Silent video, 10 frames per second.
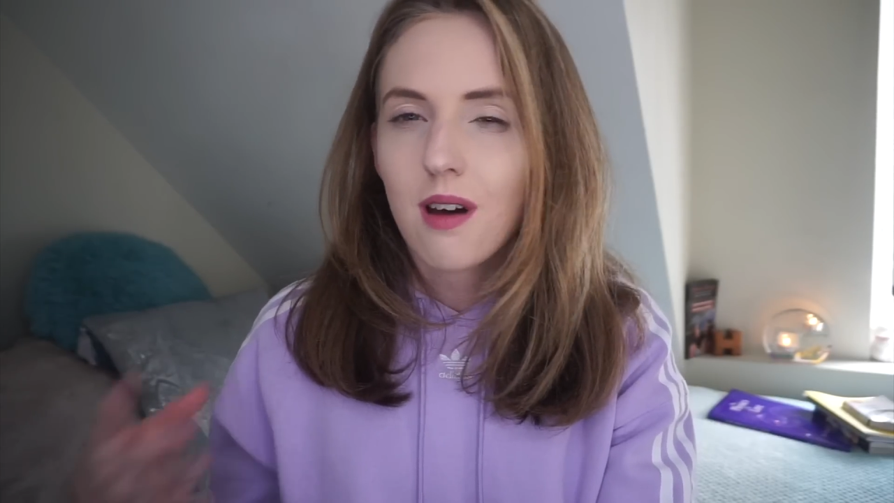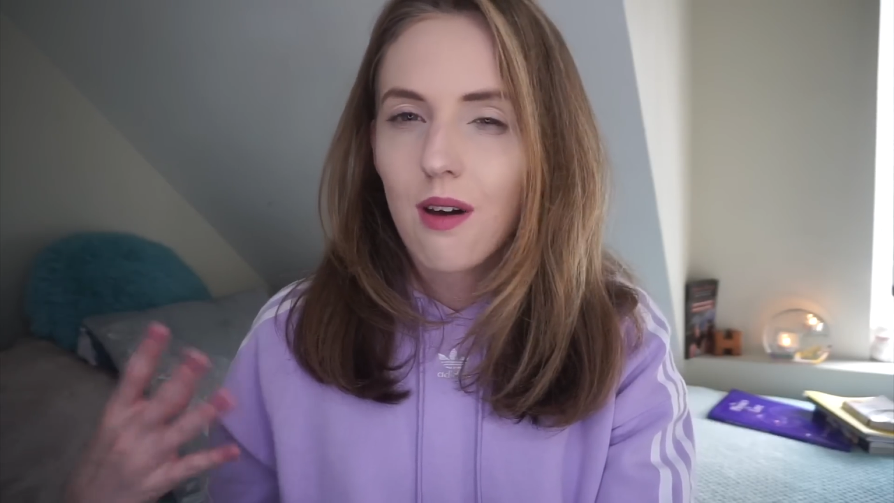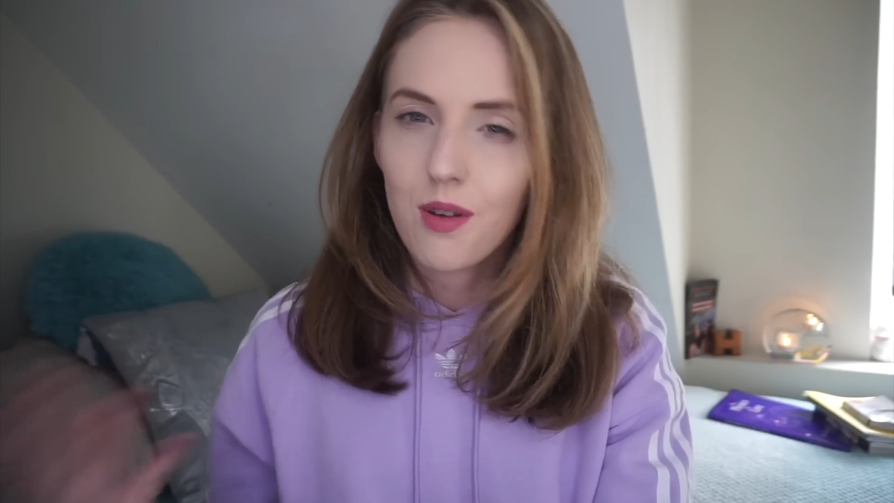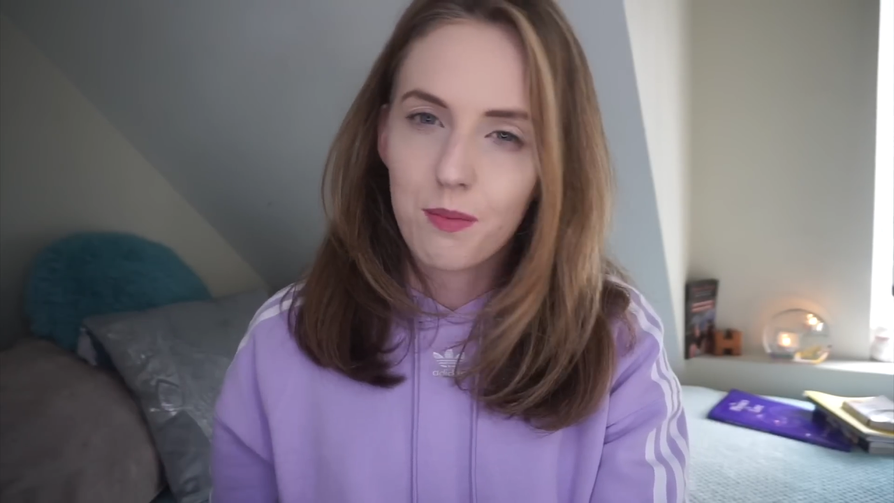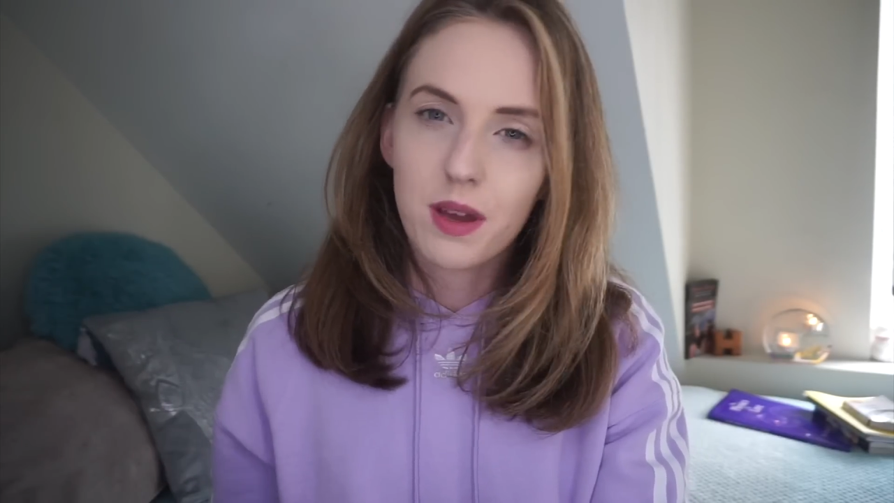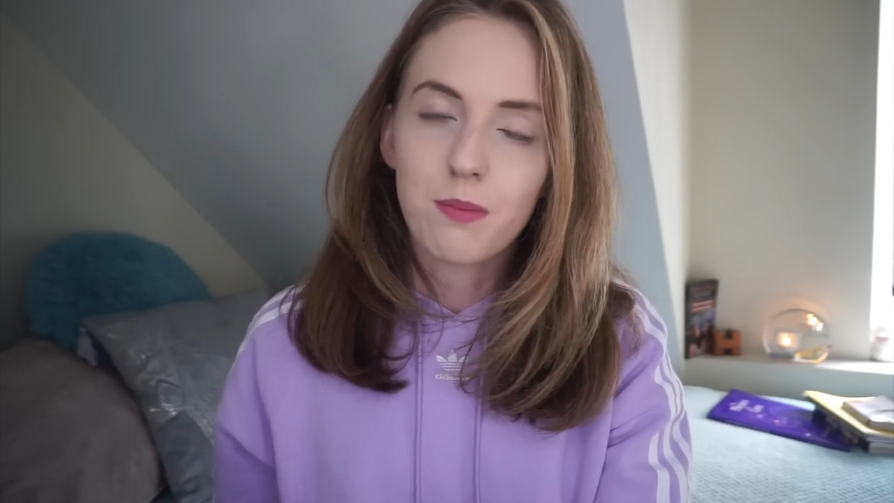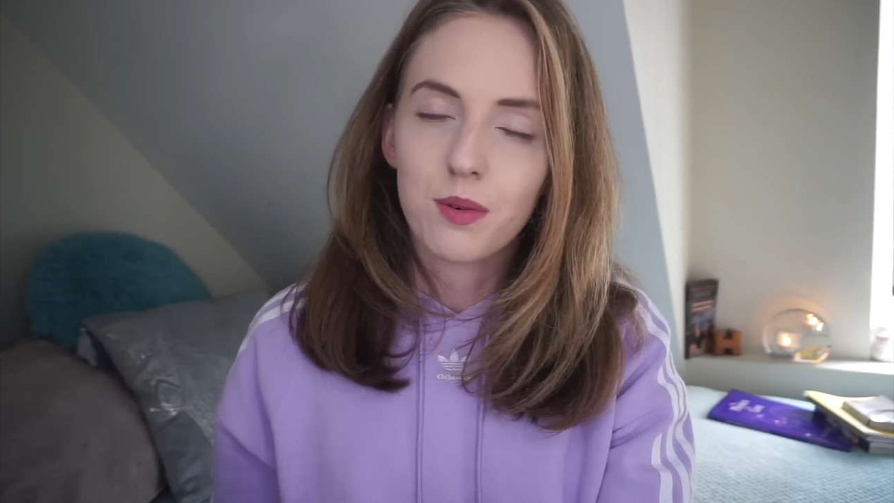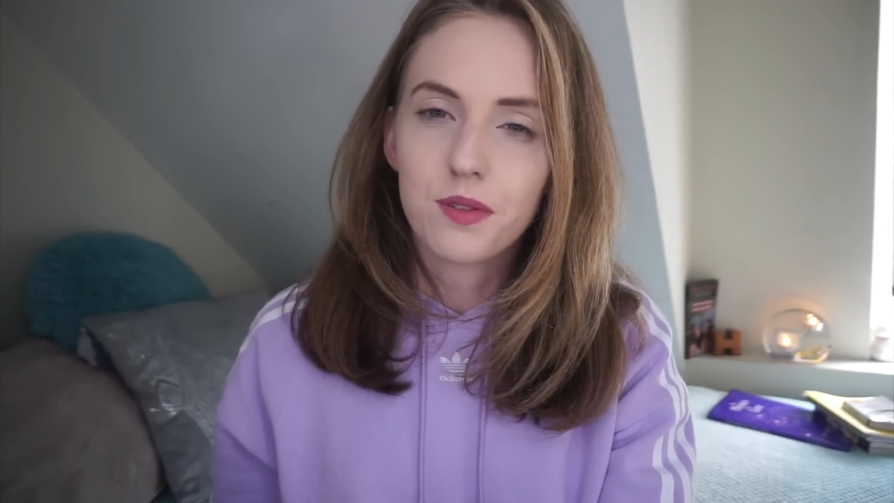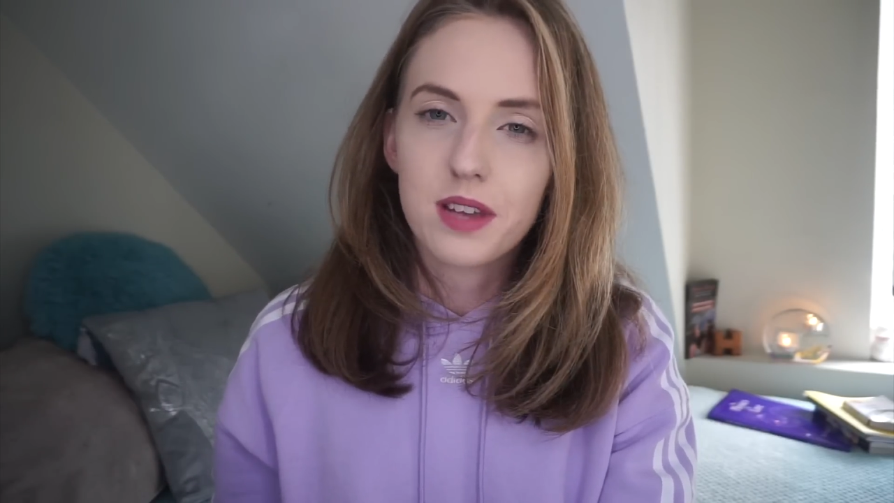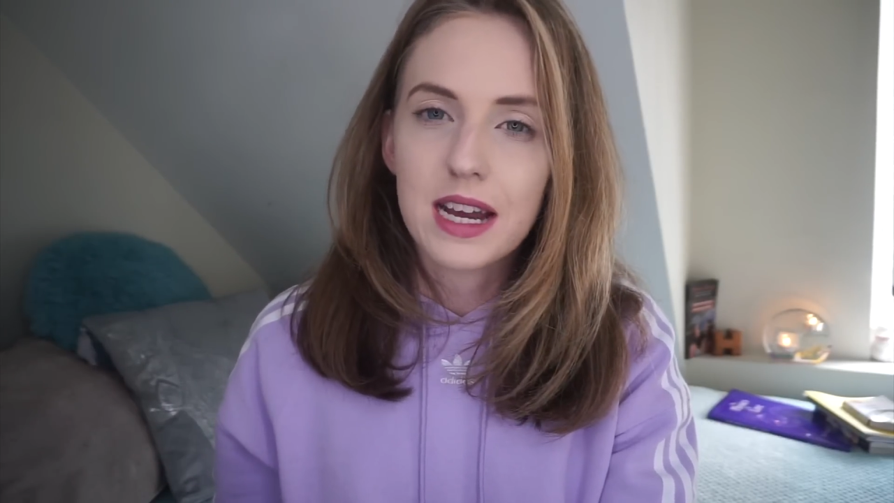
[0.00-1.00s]
other
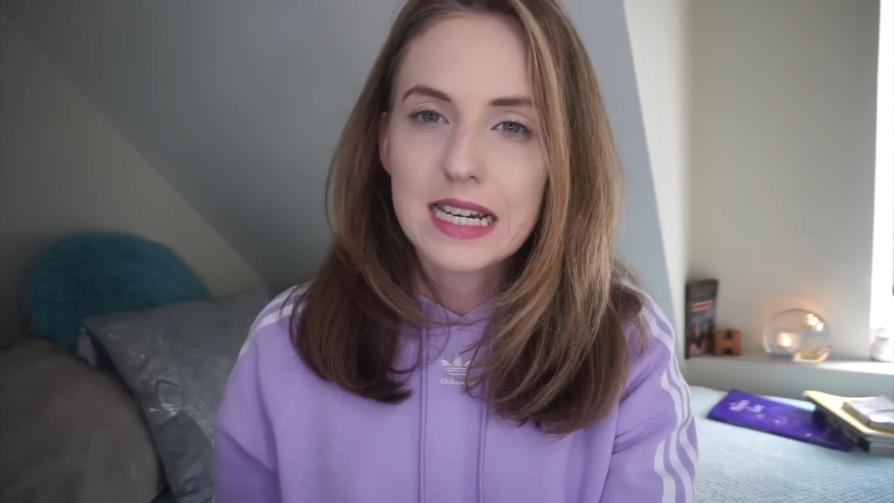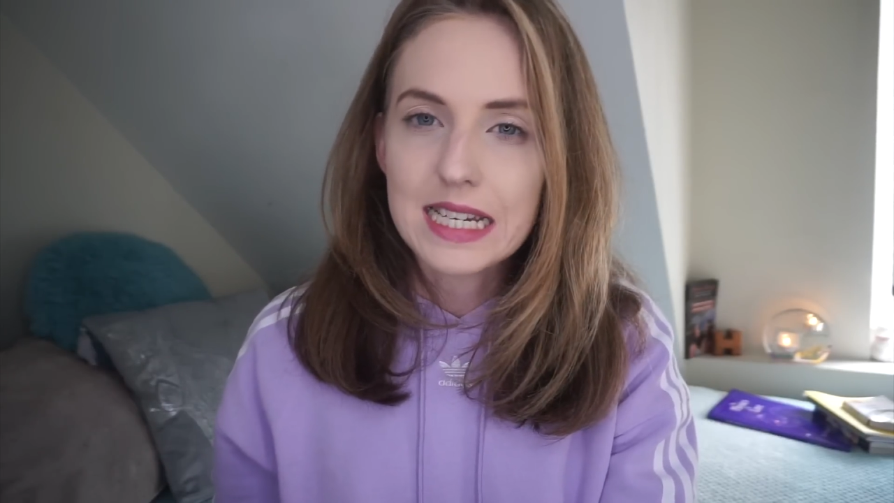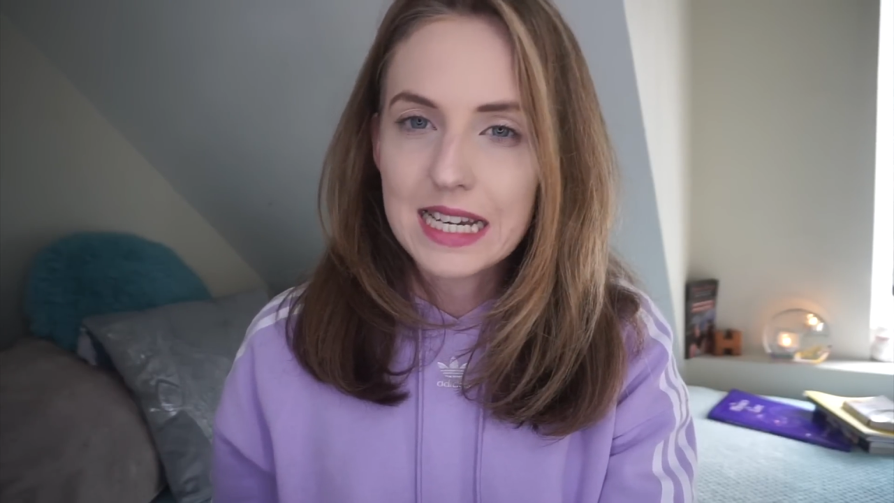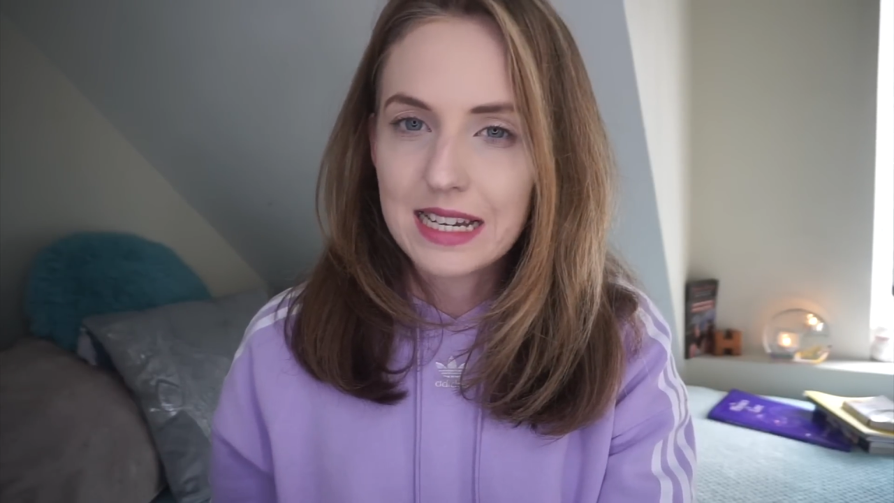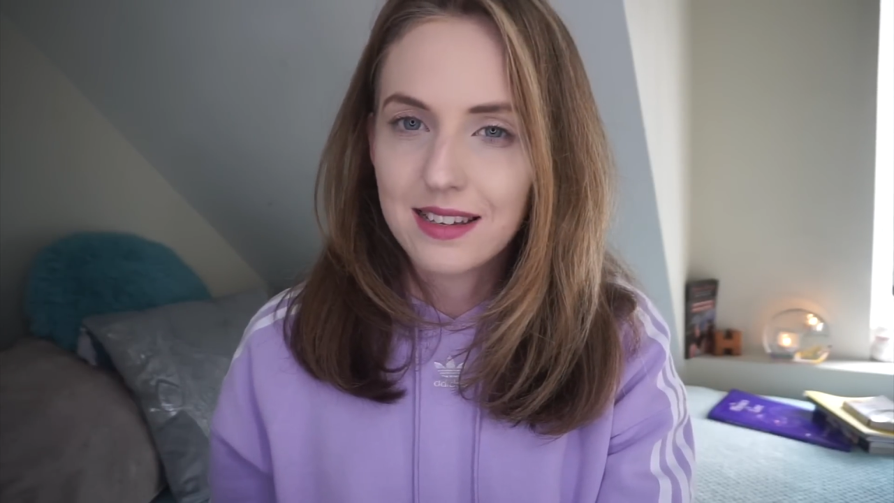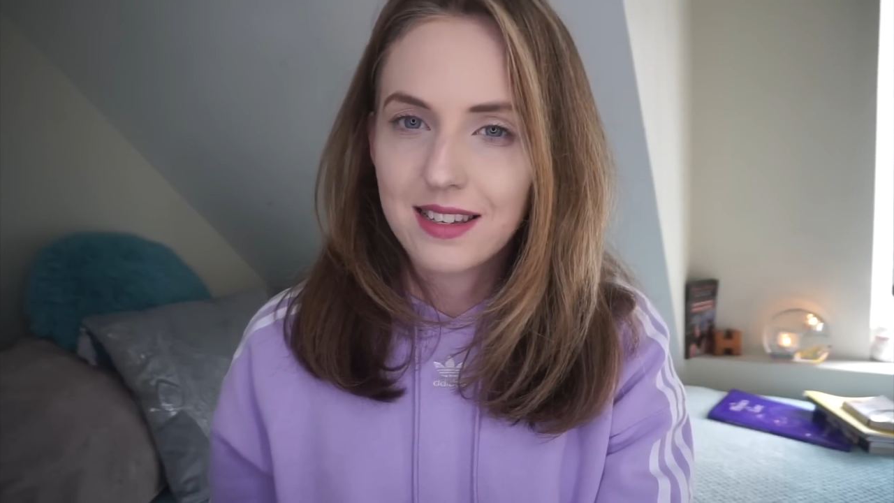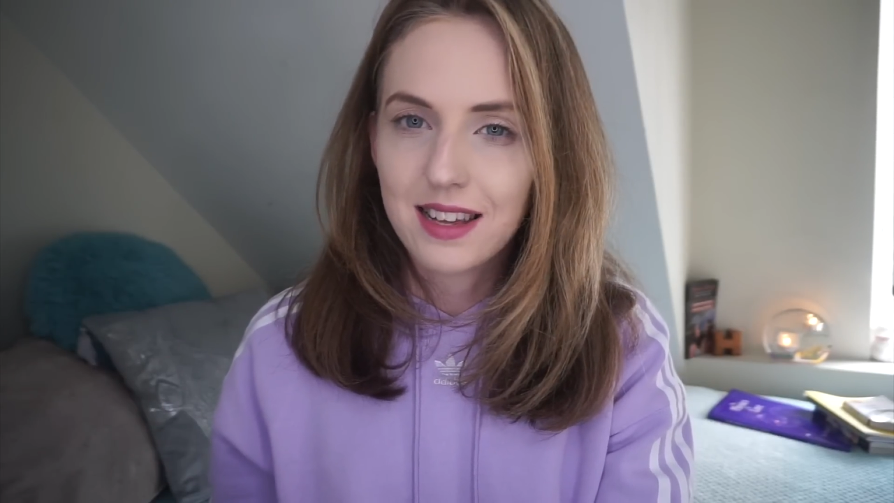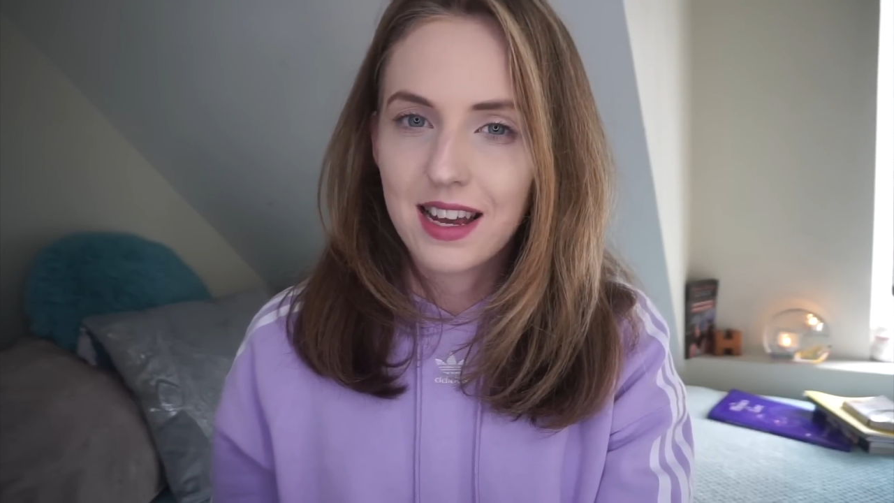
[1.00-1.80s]
people's ideas